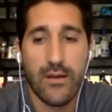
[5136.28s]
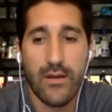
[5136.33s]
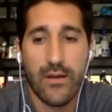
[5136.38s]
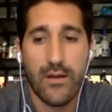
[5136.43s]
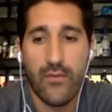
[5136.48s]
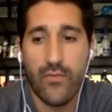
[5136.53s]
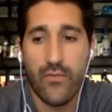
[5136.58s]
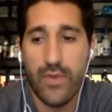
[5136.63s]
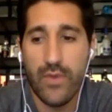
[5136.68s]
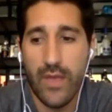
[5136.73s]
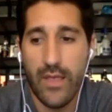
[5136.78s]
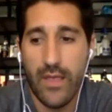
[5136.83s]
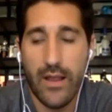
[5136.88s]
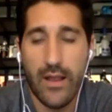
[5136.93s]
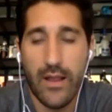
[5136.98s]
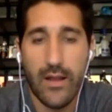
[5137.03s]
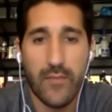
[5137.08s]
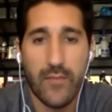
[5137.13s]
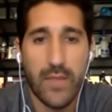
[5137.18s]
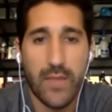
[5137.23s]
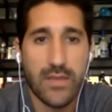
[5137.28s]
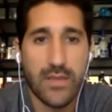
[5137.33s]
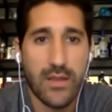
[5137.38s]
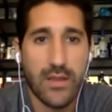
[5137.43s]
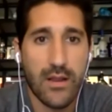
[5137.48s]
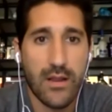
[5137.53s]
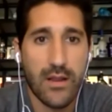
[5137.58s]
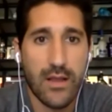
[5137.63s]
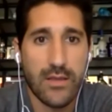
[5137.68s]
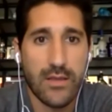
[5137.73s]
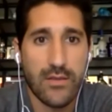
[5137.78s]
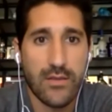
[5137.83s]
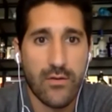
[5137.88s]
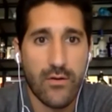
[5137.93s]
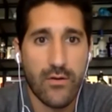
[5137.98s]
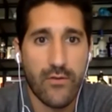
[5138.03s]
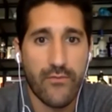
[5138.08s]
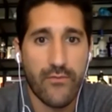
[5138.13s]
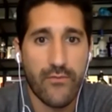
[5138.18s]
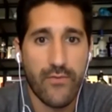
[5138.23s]
masterclass
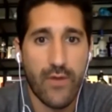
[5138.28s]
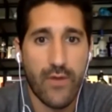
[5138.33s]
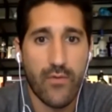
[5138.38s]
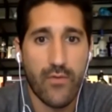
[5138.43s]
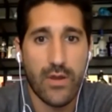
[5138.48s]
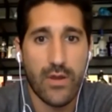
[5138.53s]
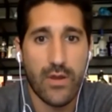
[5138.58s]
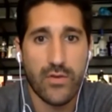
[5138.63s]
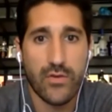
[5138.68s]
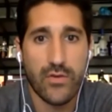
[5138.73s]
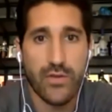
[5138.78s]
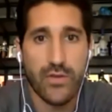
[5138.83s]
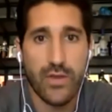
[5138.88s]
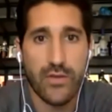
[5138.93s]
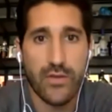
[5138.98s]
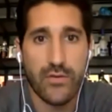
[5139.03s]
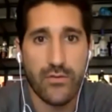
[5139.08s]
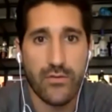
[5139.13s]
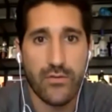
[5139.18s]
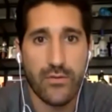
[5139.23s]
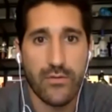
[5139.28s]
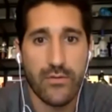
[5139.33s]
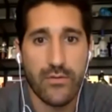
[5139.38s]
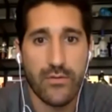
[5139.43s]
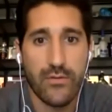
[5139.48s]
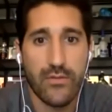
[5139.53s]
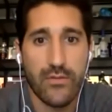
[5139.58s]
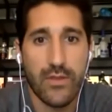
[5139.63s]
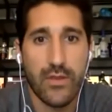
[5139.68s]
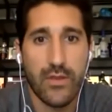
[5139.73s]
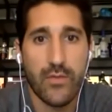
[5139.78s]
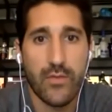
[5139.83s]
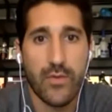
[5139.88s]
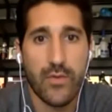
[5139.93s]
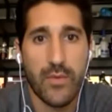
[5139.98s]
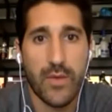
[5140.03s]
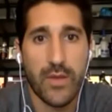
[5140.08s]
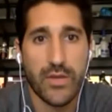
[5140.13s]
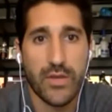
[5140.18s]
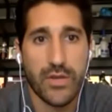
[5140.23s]
of our association. Thank you very
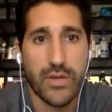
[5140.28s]
much.